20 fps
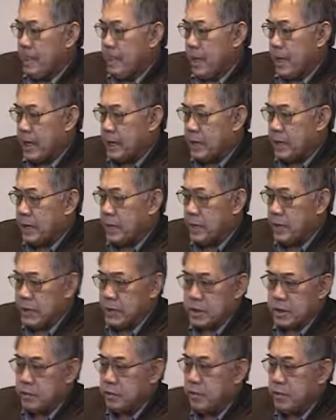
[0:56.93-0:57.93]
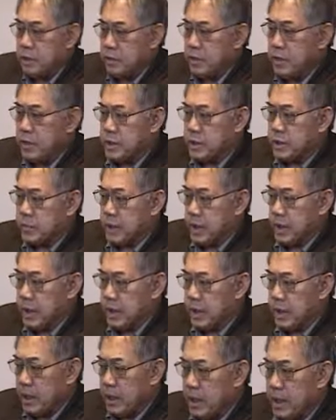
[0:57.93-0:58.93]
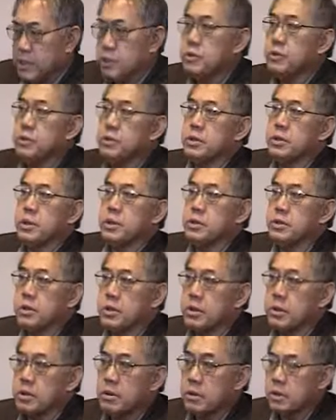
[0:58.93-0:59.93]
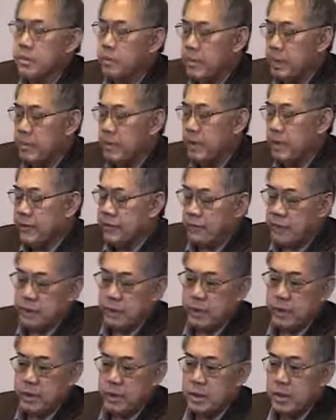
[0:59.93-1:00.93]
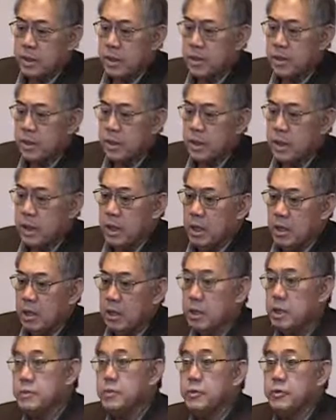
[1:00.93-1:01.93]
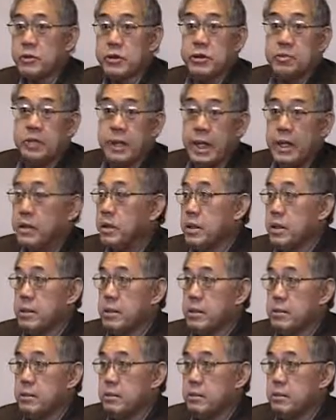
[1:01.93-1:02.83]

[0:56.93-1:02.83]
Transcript: Mrs. Woolridge, my high school teacher, my fourth grade teacher, her husband was a pilot